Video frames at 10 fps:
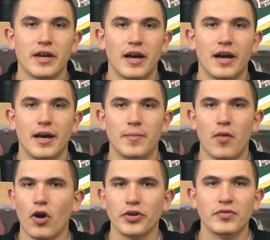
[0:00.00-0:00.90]
um,
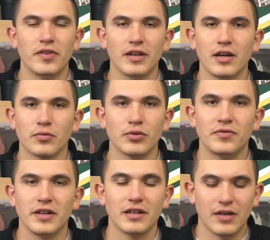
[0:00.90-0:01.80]
RU Villa, Rue
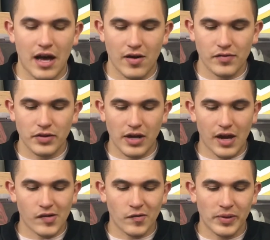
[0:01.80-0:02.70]
Villa, however you, how
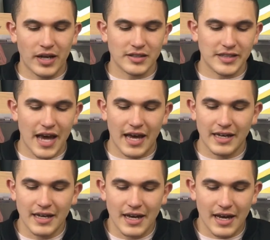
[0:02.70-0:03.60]
you pronounce that.
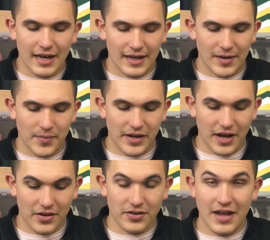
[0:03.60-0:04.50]
Um, and
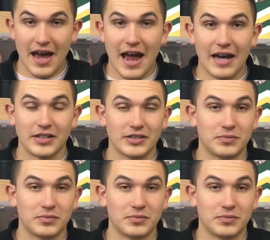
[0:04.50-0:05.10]
other than that, I